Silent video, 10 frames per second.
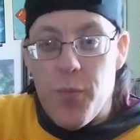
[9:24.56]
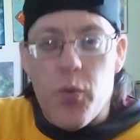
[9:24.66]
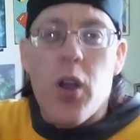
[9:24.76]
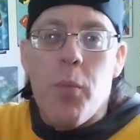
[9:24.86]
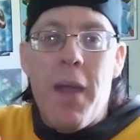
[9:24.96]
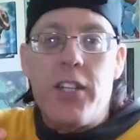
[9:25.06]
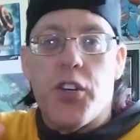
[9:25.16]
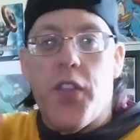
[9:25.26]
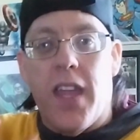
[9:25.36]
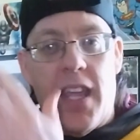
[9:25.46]
the real
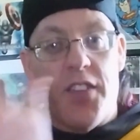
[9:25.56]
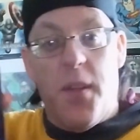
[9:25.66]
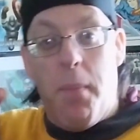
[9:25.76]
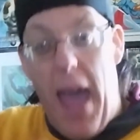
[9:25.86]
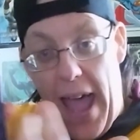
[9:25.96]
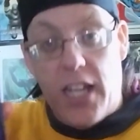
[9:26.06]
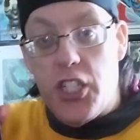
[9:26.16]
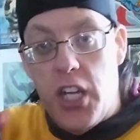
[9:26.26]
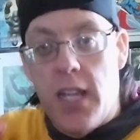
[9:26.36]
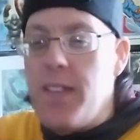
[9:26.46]
major thing is the
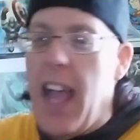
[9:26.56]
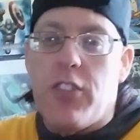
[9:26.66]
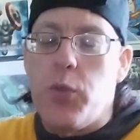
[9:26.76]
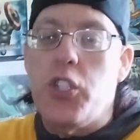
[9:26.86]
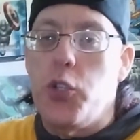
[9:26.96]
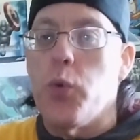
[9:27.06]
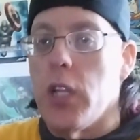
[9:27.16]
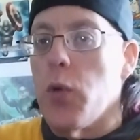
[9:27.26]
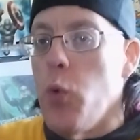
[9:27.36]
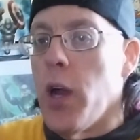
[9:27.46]
packaging. That's what you
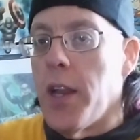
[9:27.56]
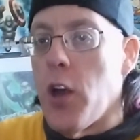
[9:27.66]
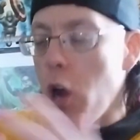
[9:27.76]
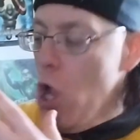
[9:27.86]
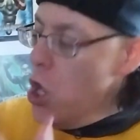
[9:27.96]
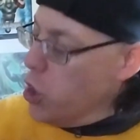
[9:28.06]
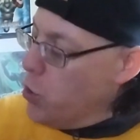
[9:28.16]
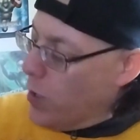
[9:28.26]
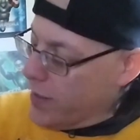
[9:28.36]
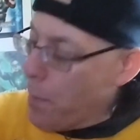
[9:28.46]
really want here.
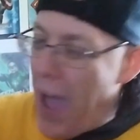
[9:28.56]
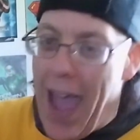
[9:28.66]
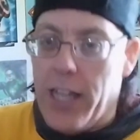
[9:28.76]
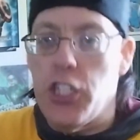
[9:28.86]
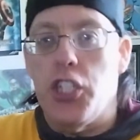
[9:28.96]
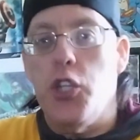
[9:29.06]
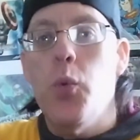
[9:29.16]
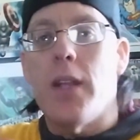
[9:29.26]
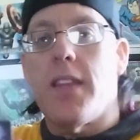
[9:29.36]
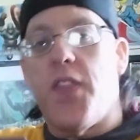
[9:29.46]
You want the packaging.
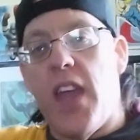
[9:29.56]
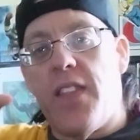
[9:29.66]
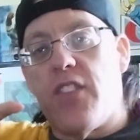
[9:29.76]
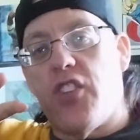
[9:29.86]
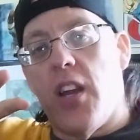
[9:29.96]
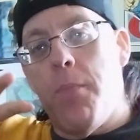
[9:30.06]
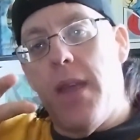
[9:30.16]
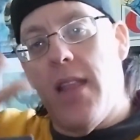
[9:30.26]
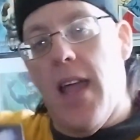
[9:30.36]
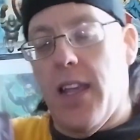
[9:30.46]
You want the thing that's going to
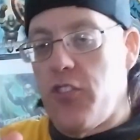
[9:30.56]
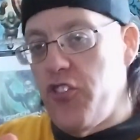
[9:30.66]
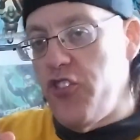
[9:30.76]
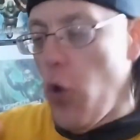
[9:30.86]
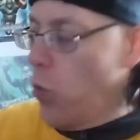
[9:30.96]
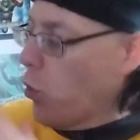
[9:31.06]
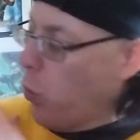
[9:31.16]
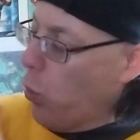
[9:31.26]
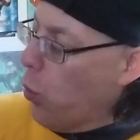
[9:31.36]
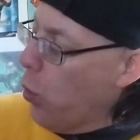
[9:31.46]
be like so
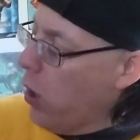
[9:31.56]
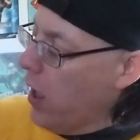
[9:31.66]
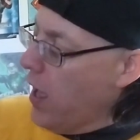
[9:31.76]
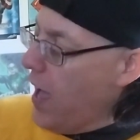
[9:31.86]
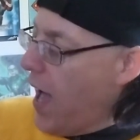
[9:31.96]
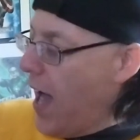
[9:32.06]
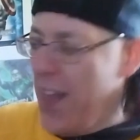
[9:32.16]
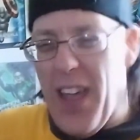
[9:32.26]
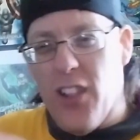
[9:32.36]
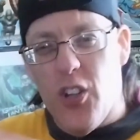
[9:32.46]
cool,
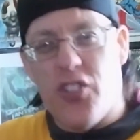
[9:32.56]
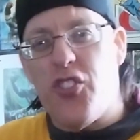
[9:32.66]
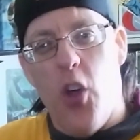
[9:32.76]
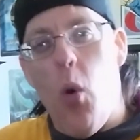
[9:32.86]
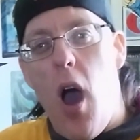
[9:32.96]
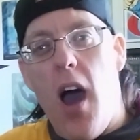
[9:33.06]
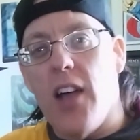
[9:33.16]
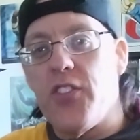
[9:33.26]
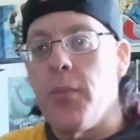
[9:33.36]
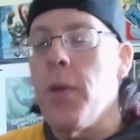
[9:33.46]
that looks so
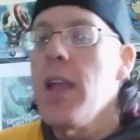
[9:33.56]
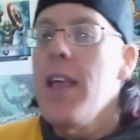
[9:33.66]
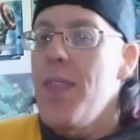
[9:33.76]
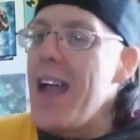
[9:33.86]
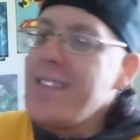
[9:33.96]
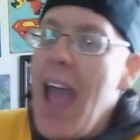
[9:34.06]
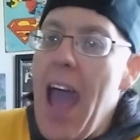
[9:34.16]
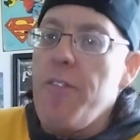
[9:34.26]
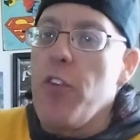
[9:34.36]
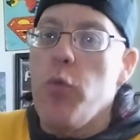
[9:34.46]
awesome. That's
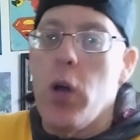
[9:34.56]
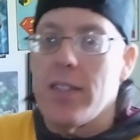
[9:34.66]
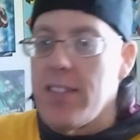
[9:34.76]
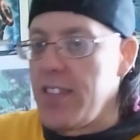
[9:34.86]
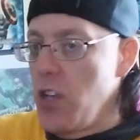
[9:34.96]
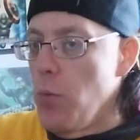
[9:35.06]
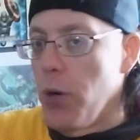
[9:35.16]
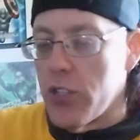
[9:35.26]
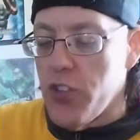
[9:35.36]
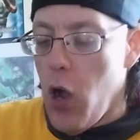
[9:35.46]
half of what
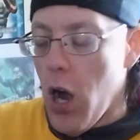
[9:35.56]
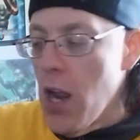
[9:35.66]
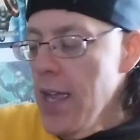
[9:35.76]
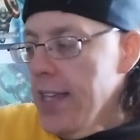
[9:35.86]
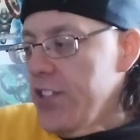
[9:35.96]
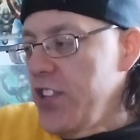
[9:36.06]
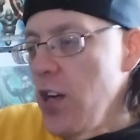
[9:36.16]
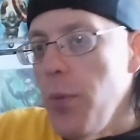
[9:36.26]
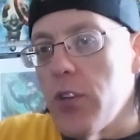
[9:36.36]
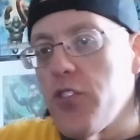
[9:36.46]
Steelbooks are.
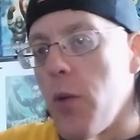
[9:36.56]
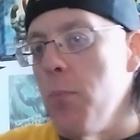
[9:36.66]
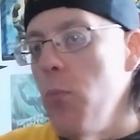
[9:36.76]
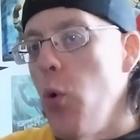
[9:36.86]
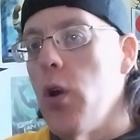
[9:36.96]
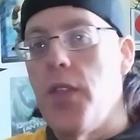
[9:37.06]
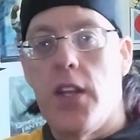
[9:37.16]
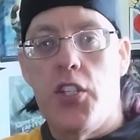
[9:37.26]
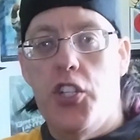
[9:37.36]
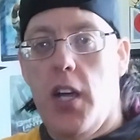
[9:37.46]
Steelbooks are more
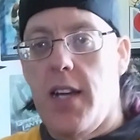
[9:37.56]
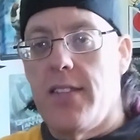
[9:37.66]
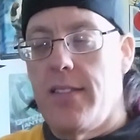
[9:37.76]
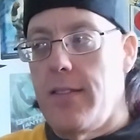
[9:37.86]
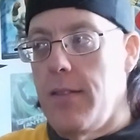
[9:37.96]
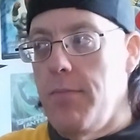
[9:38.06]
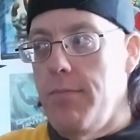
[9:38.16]
than just